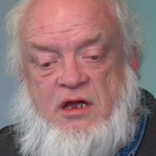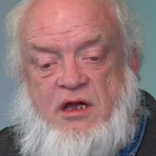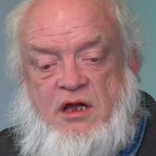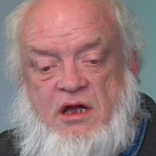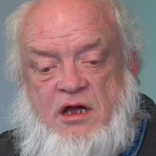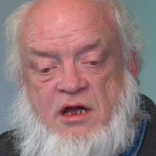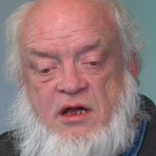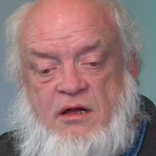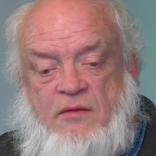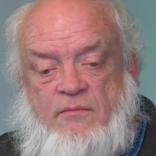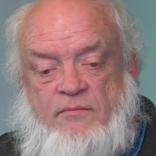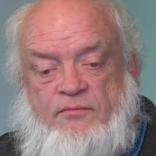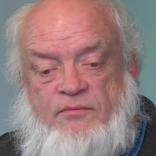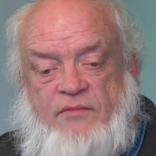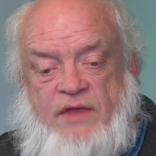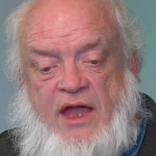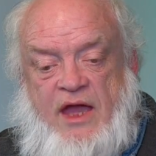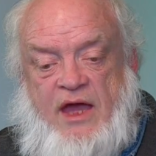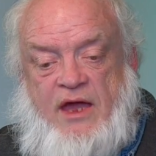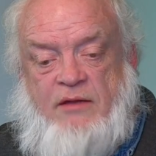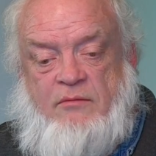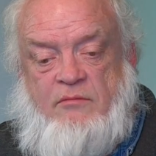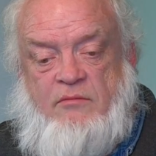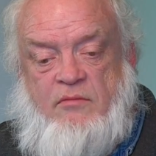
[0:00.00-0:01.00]
um,
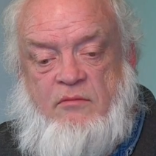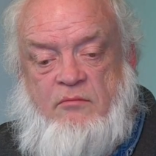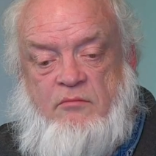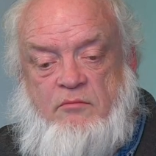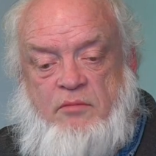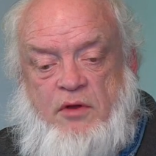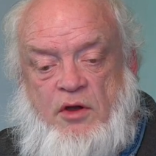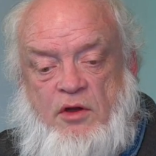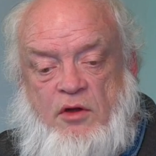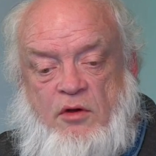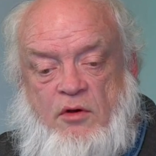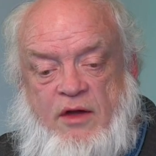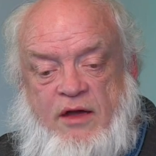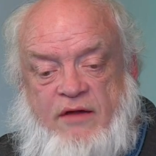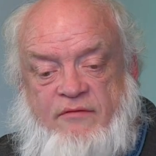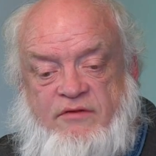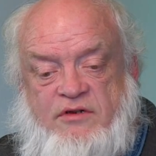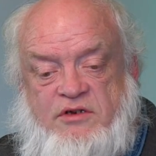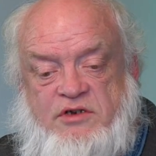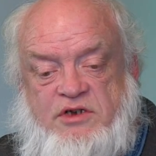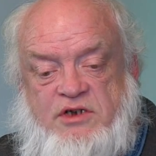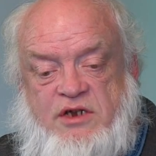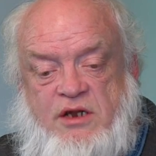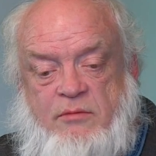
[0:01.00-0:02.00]
at below
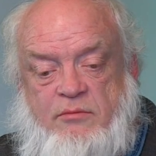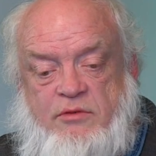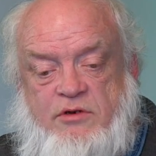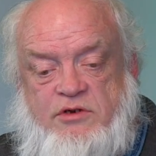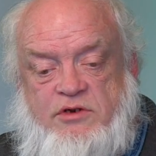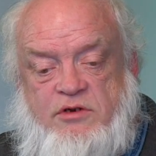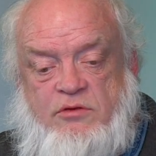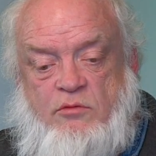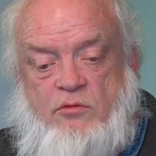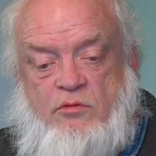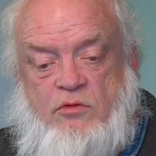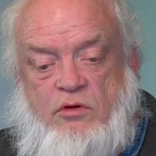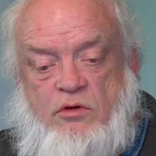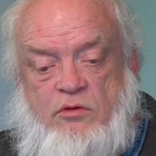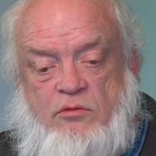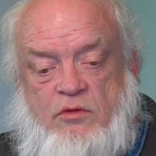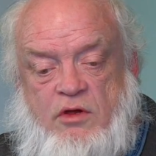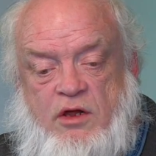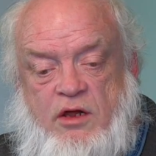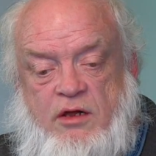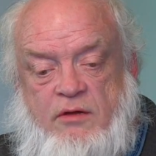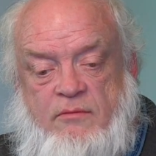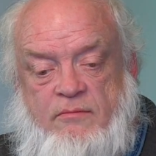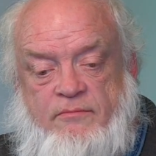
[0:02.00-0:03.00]
average temperature
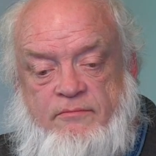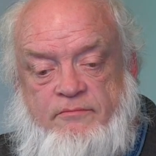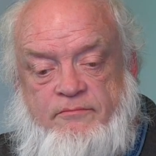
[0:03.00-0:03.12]
worldwide.